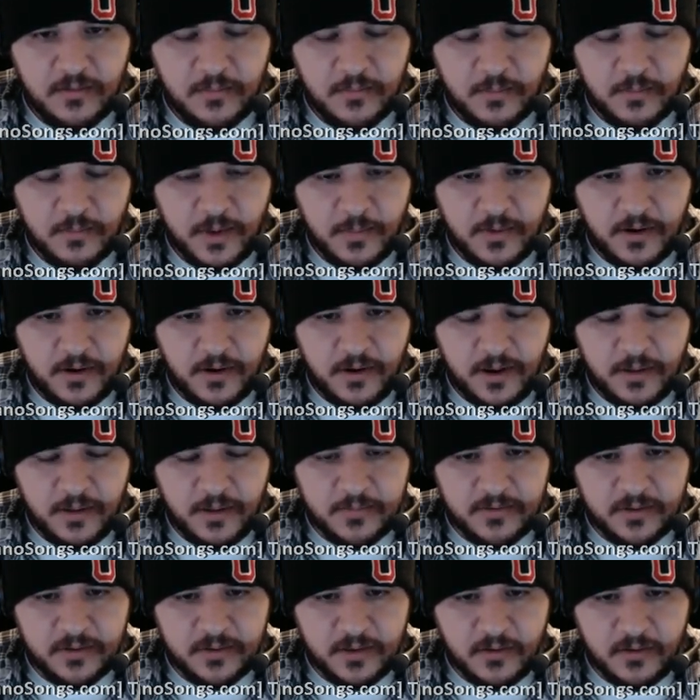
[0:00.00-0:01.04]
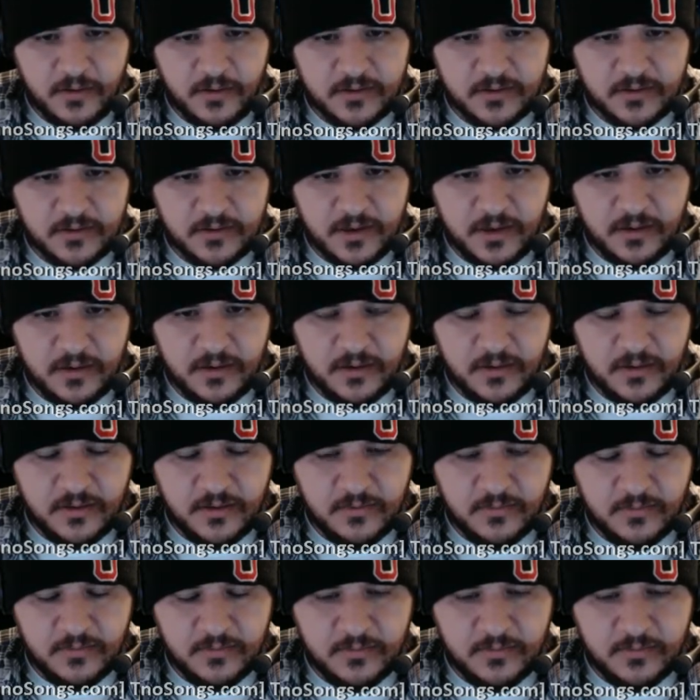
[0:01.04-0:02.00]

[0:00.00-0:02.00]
my periaps on the other side of Eve.